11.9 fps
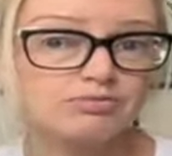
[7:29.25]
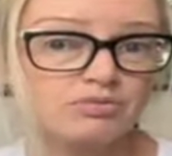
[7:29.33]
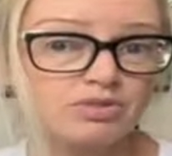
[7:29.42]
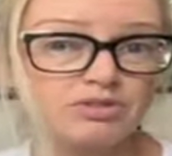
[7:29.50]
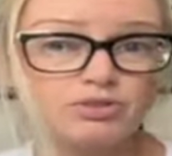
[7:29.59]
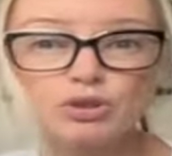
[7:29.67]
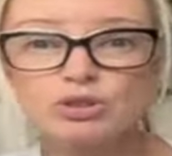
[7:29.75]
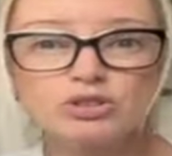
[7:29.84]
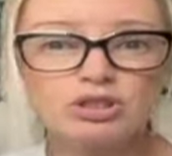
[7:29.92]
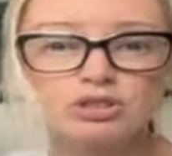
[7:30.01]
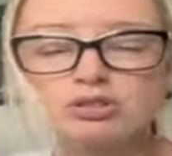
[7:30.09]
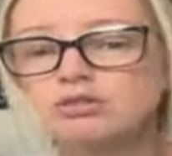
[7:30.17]
If you could
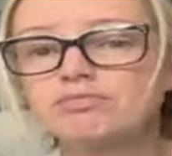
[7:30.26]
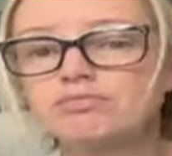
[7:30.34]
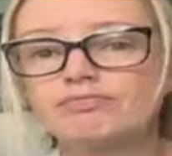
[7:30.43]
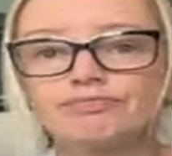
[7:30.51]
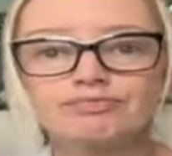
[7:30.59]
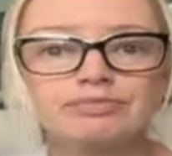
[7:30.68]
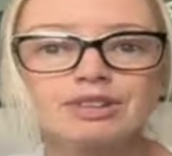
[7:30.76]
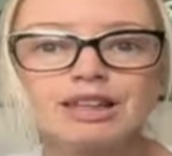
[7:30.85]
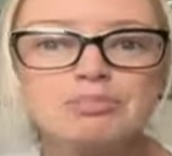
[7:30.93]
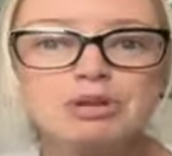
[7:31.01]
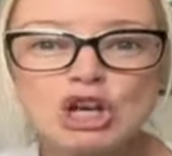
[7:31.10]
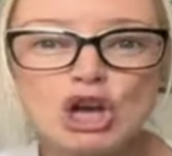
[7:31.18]
just
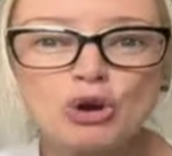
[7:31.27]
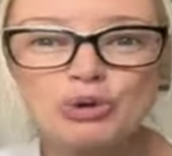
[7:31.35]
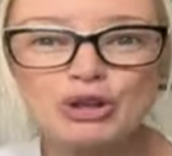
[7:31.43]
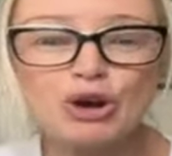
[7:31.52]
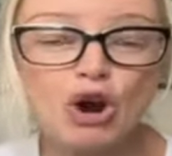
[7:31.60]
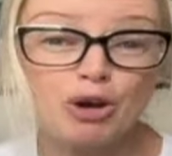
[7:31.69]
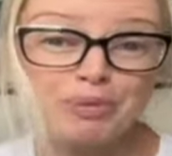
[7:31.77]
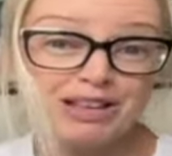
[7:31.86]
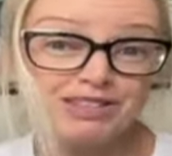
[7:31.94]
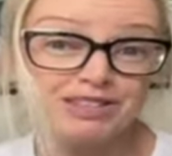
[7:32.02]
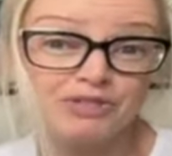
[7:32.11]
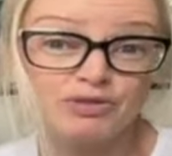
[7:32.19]
let me know in the
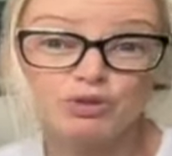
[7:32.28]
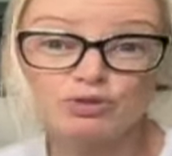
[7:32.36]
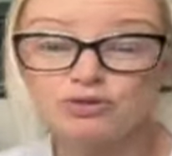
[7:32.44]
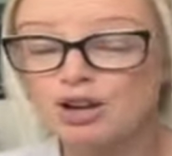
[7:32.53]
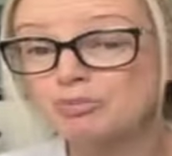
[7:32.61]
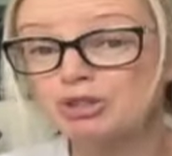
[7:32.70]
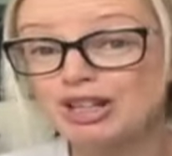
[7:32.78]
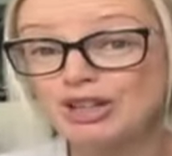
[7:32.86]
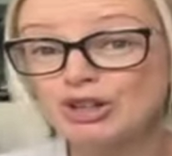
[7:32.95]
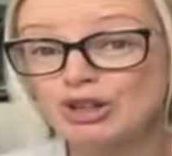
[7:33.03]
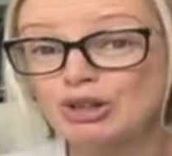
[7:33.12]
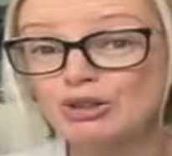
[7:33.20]
comments if you've come to any
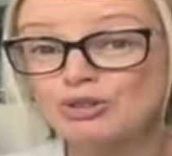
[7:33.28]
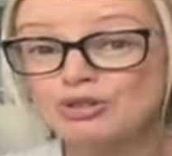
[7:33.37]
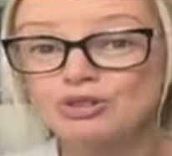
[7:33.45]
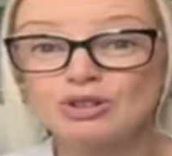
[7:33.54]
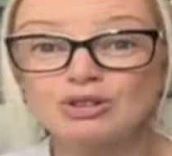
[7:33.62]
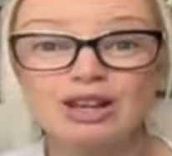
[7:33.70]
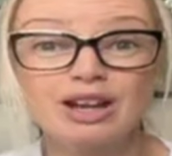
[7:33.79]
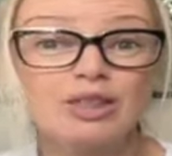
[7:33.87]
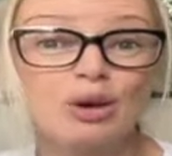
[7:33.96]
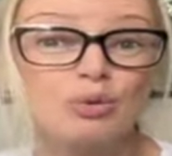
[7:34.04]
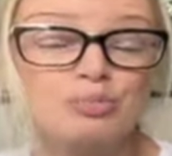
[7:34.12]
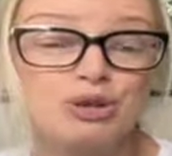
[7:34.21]
conclusions on that,
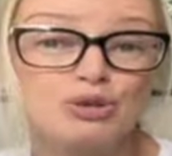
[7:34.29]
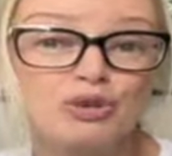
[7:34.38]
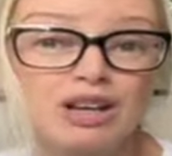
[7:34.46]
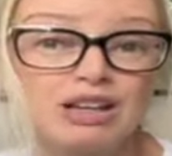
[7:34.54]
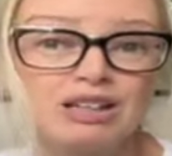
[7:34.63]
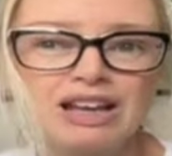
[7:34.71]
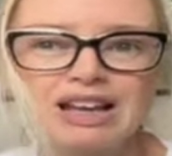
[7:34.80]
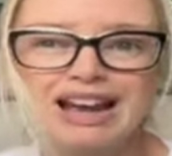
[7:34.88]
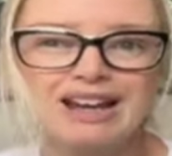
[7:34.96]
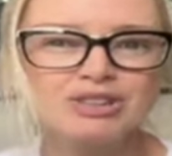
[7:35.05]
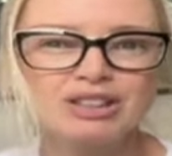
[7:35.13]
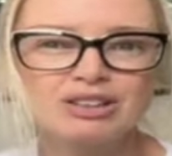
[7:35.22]
that would be great.
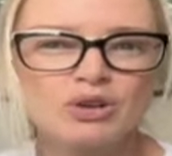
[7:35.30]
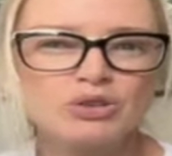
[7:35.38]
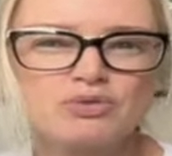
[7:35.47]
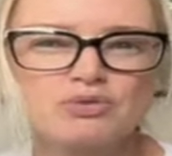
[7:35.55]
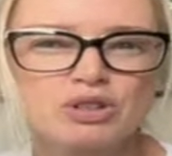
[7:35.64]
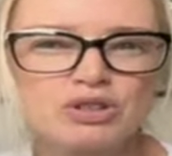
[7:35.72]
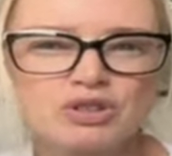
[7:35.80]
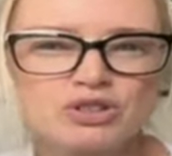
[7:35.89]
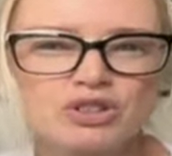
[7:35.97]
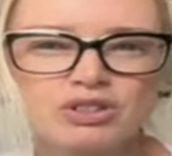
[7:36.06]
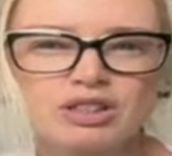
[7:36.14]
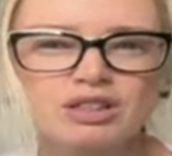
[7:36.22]
I've done lots of research
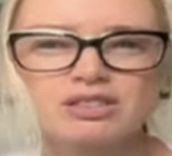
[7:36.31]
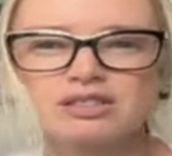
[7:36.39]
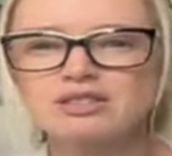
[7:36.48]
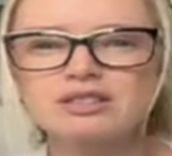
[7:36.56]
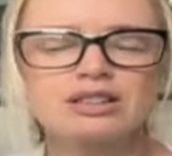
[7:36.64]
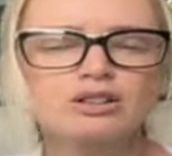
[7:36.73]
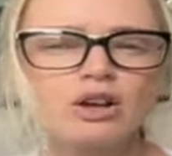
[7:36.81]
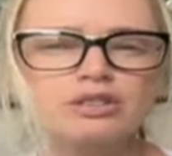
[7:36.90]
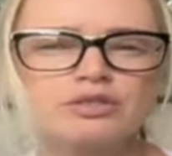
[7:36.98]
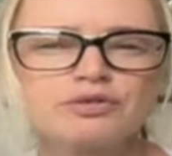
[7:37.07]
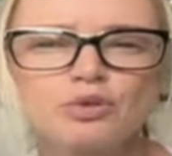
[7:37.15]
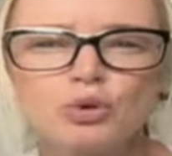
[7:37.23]
on this and seen lots of
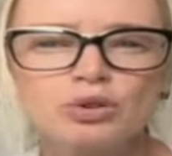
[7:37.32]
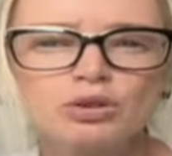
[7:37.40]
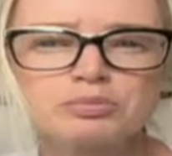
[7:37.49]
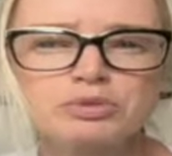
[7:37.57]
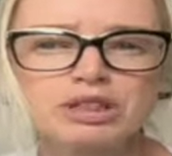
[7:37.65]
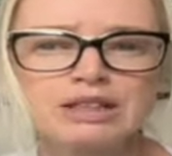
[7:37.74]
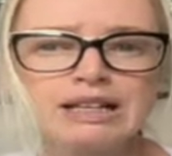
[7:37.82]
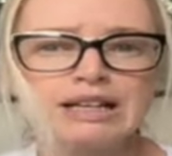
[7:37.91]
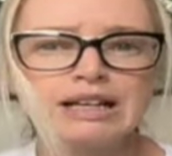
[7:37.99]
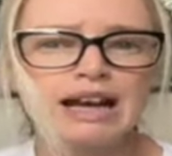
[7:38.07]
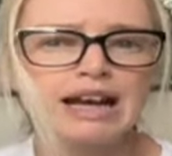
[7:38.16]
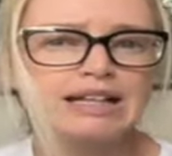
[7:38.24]
forums, and
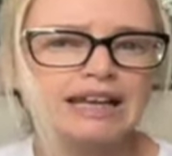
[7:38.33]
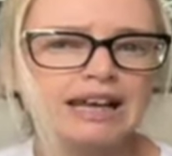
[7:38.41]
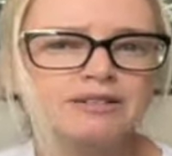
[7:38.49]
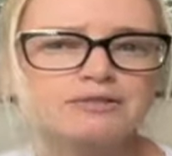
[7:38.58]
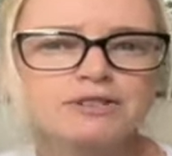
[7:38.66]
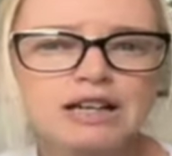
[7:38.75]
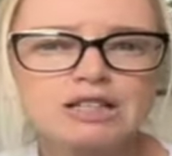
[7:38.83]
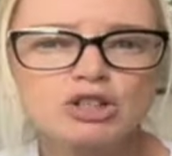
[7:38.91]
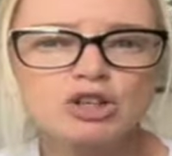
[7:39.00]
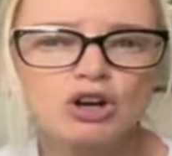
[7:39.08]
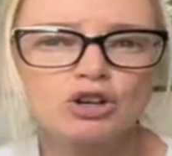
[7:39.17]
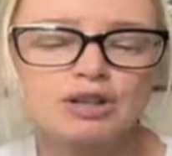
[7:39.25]
I can't find a
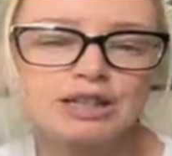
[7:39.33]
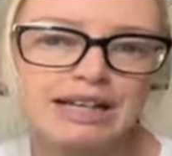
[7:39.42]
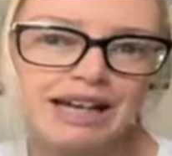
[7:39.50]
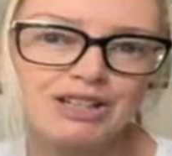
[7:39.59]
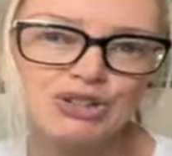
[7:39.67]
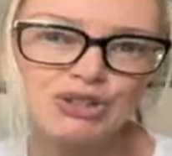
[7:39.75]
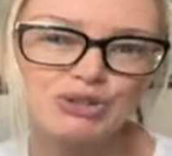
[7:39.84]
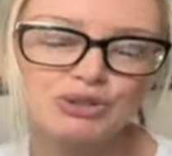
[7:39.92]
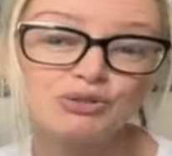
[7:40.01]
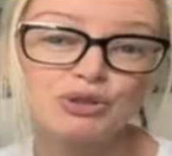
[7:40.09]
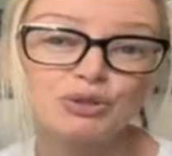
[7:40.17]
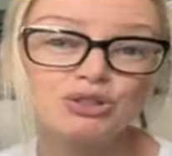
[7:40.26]
concrete answer. So
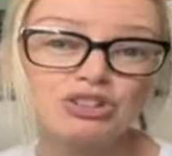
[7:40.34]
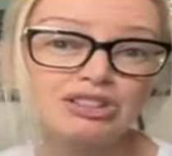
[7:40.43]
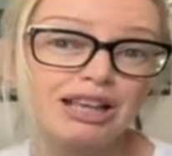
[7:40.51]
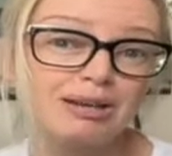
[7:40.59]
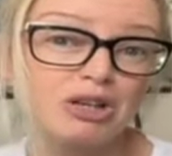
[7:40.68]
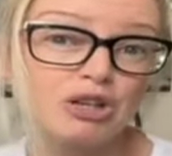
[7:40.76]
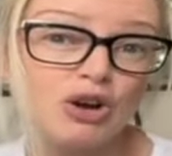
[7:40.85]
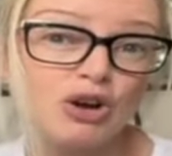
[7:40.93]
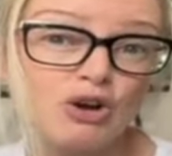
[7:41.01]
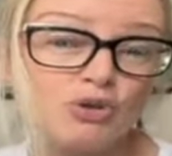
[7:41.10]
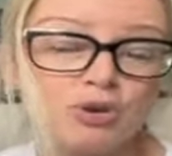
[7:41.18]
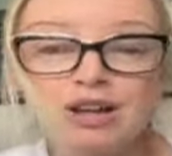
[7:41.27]
if you can just let me
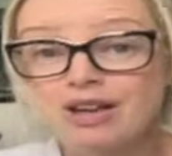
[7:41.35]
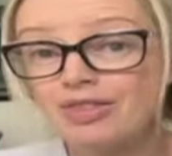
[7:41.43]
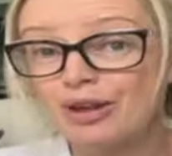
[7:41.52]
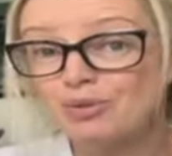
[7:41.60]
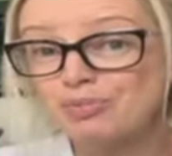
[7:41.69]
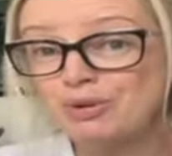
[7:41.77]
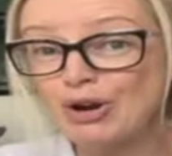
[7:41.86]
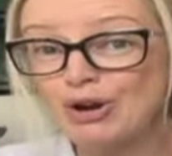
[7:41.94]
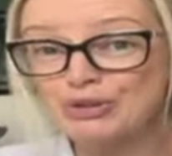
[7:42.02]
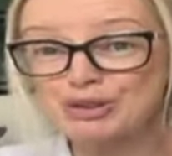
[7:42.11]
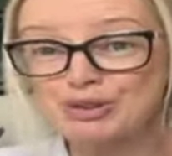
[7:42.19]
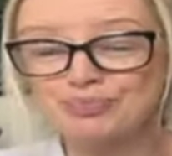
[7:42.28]
know, that would be
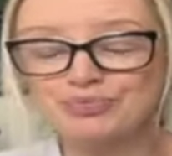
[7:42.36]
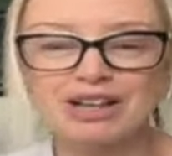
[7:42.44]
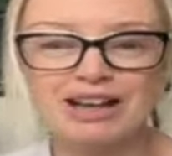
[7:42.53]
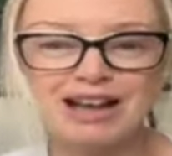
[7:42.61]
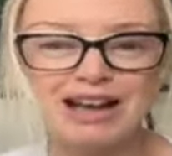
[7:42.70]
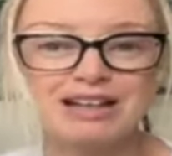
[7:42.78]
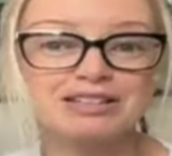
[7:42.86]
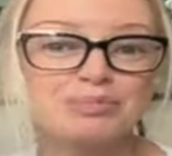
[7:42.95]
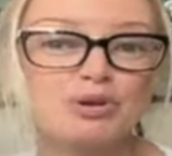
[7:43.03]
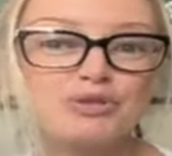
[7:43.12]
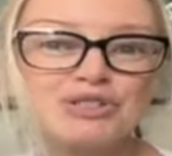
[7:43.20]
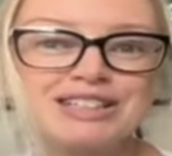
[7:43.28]
awesome, because I'm
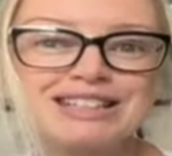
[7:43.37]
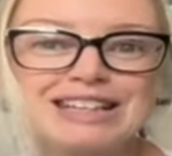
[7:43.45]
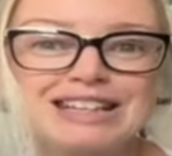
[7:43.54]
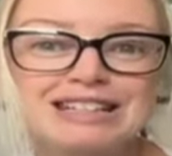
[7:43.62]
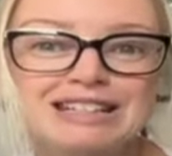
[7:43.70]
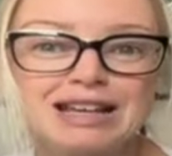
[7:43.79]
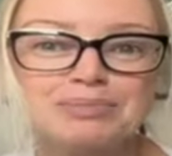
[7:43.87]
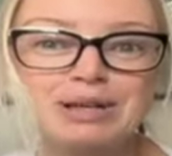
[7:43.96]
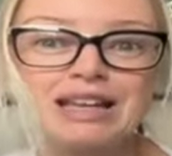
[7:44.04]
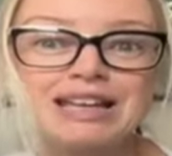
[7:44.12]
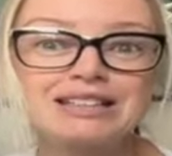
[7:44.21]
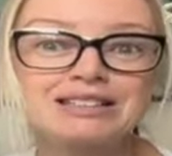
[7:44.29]
obviously keen to get my
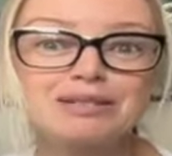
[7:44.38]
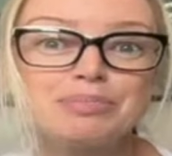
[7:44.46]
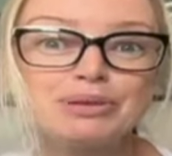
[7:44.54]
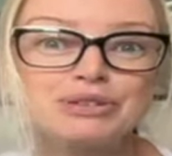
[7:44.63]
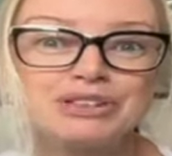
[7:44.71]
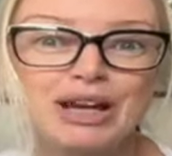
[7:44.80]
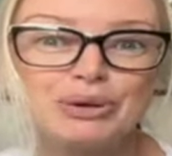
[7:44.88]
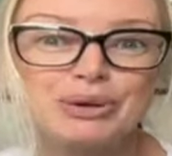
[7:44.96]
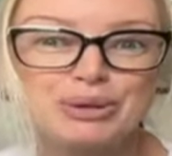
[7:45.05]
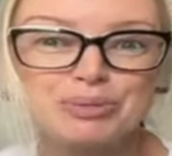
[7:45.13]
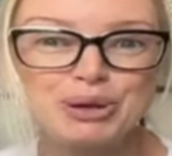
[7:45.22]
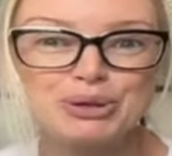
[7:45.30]
AC bills down
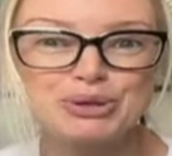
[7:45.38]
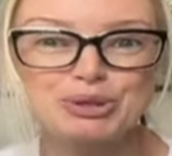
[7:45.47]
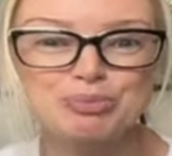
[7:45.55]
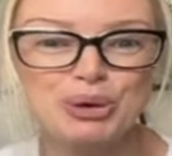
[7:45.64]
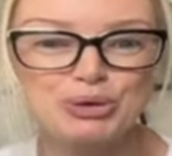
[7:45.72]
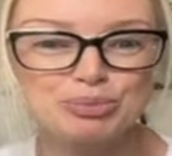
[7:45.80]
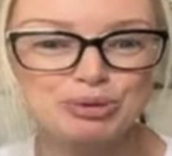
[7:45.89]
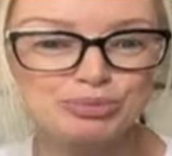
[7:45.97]
as much as possible.